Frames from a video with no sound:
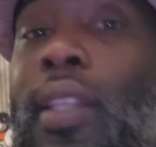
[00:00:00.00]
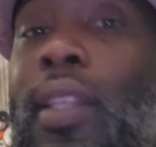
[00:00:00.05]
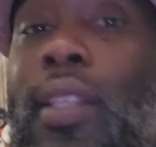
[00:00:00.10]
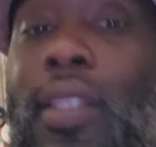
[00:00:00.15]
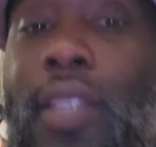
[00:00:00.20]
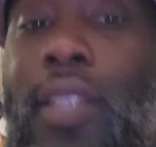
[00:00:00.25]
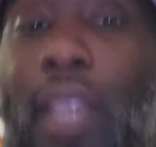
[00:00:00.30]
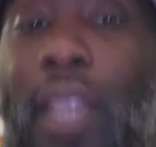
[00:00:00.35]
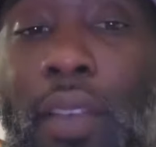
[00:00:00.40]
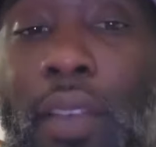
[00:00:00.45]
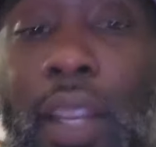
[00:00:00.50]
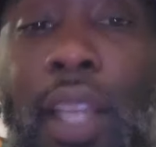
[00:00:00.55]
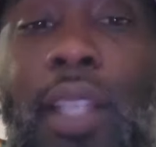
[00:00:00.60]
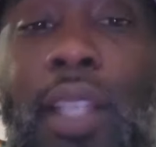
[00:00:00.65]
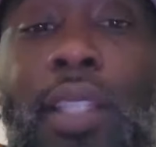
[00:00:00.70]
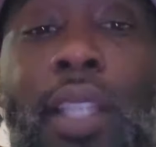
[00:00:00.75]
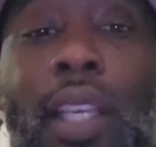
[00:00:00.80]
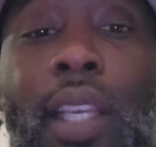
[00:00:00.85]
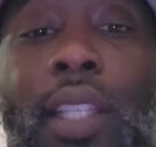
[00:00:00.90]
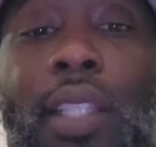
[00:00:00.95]

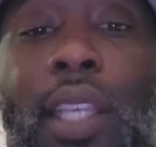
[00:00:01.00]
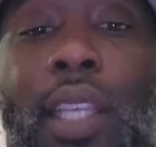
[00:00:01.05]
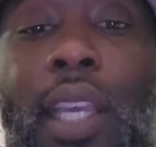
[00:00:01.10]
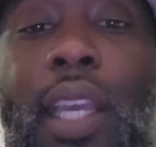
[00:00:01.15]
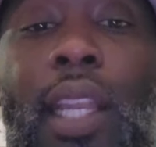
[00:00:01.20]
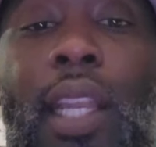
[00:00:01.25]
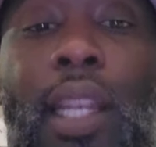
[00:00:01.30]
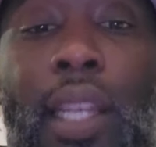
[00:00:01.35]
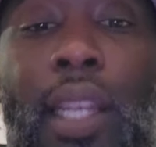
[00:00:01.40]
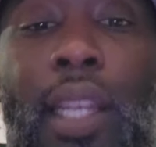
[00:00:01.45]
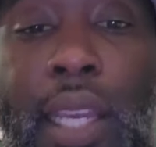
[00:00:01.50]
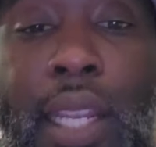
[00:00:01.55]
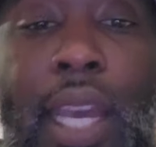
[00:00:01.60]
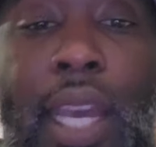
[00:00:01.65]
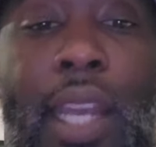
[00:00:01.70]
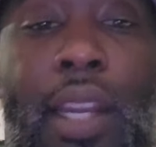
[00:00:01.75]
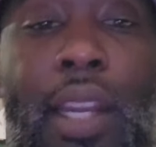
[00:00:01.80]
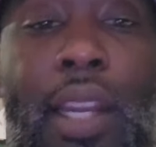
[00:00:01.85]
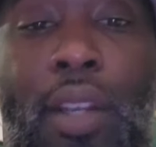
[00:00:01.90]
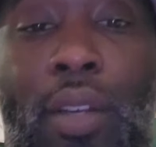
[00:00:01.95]
786 said, leave
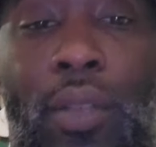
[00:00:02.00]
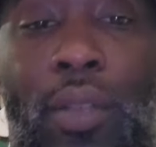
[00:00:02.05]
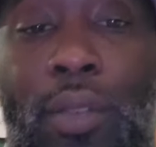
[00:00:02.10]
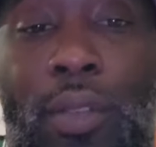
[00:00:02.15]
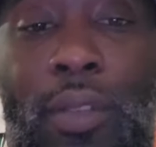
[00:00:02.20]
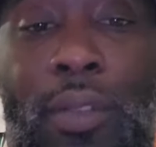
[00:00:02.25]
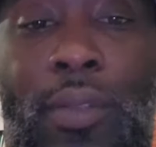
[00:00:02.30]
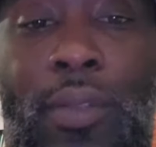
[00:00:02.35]
that alone.